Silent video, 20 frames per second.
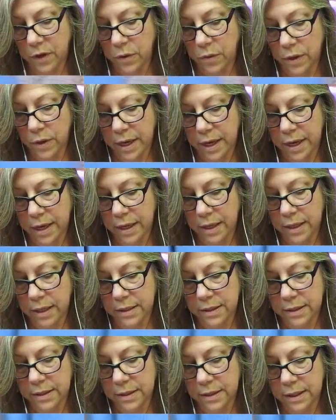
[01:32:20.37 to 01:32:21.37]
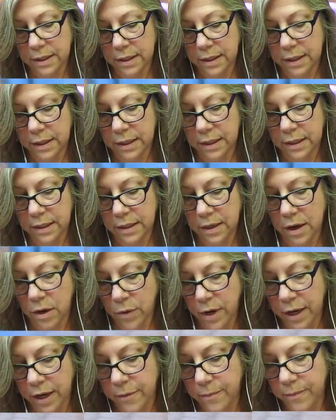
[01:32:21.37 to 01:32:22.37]
Okay, let's see. All
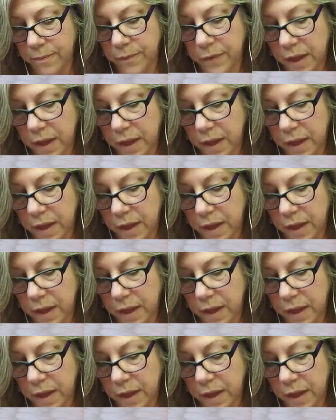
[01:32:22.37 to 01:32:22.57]
right.